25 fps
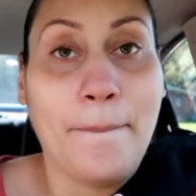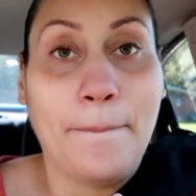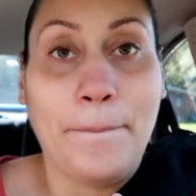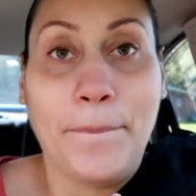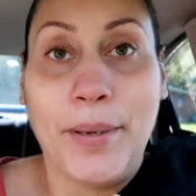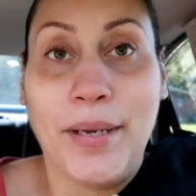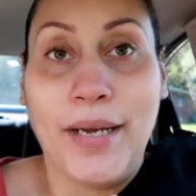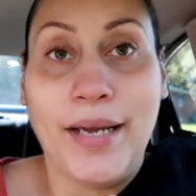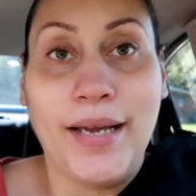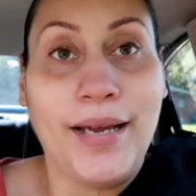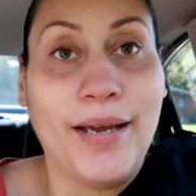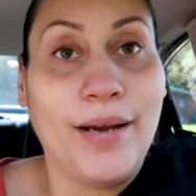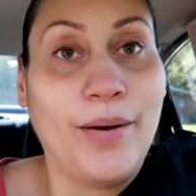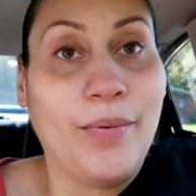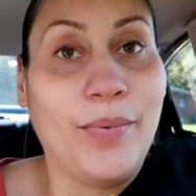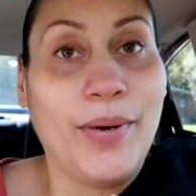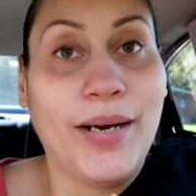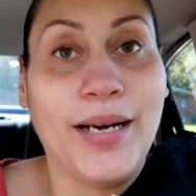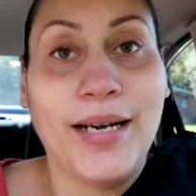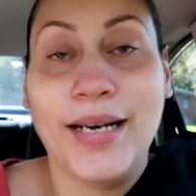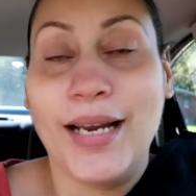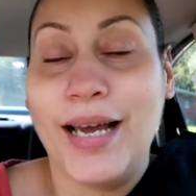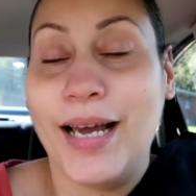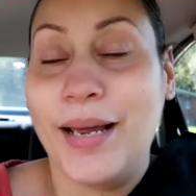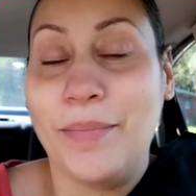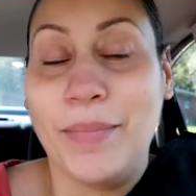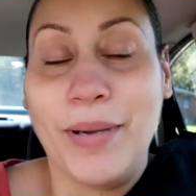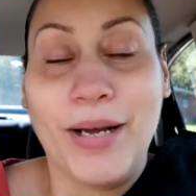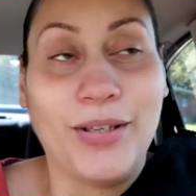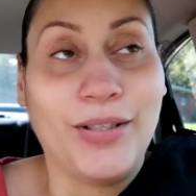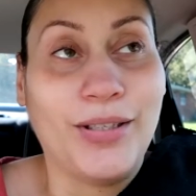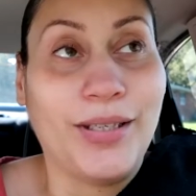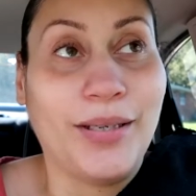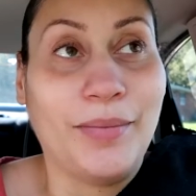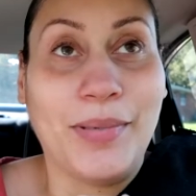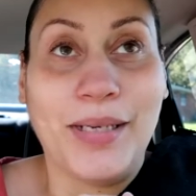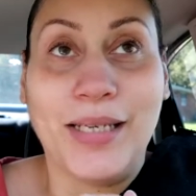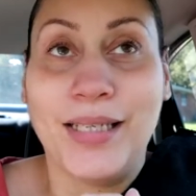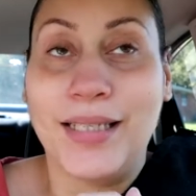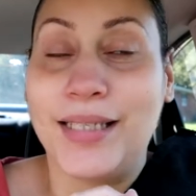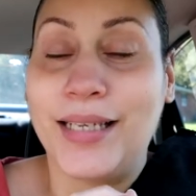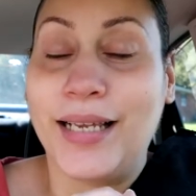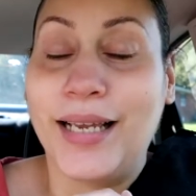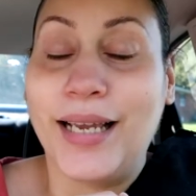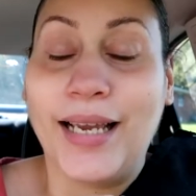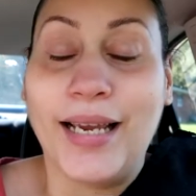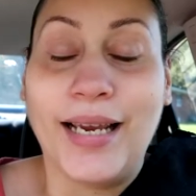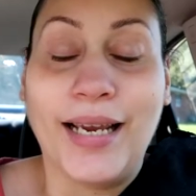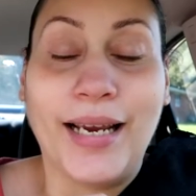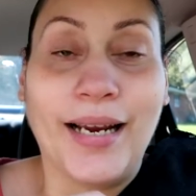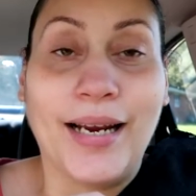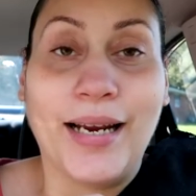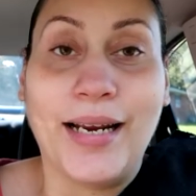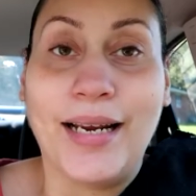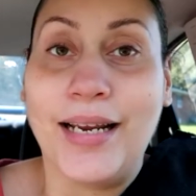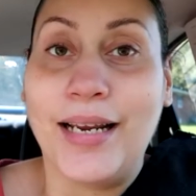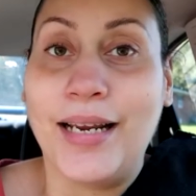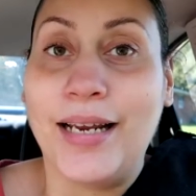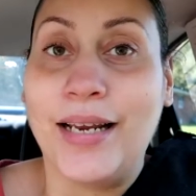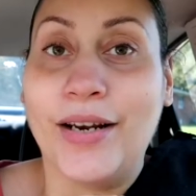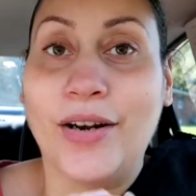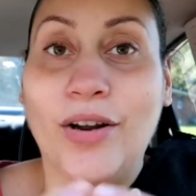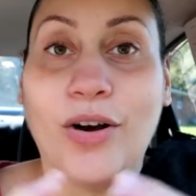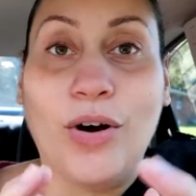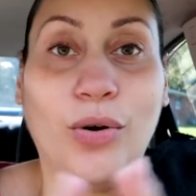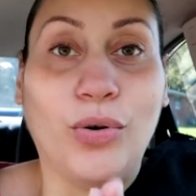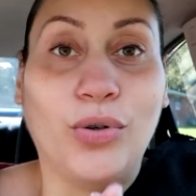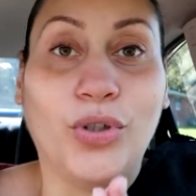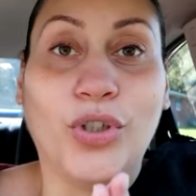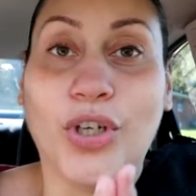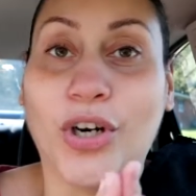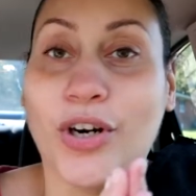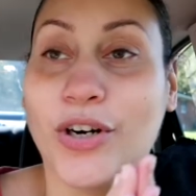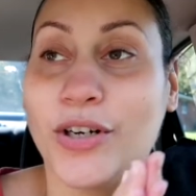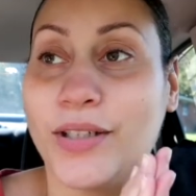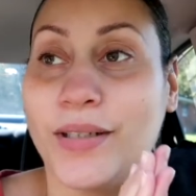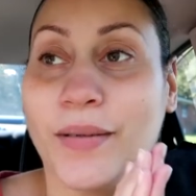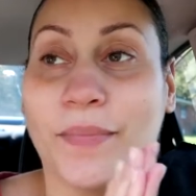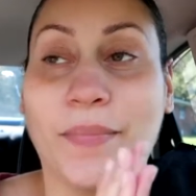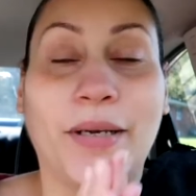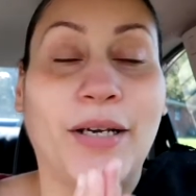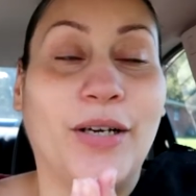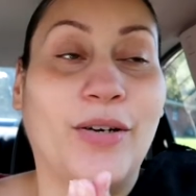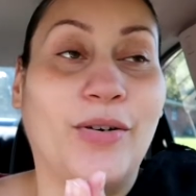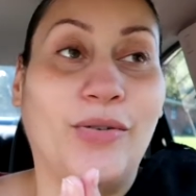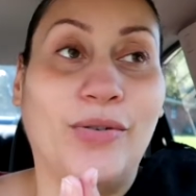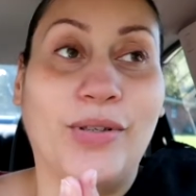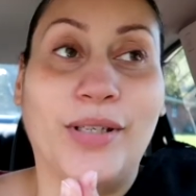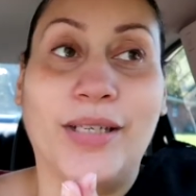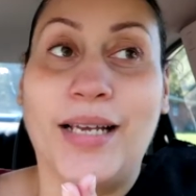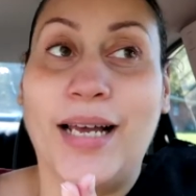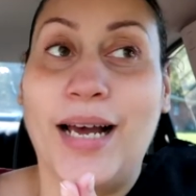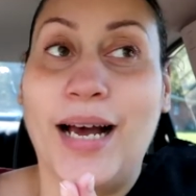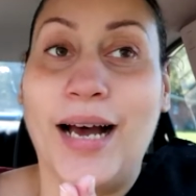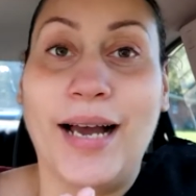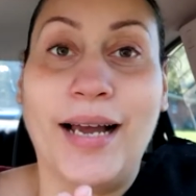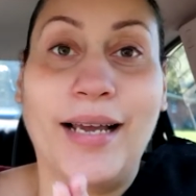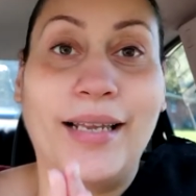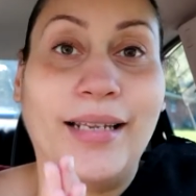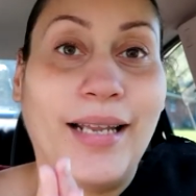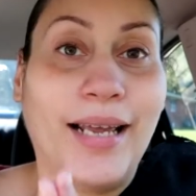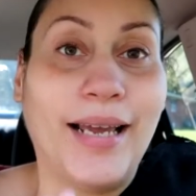but we not about to be sitting here eating whole jars of pickles, guy.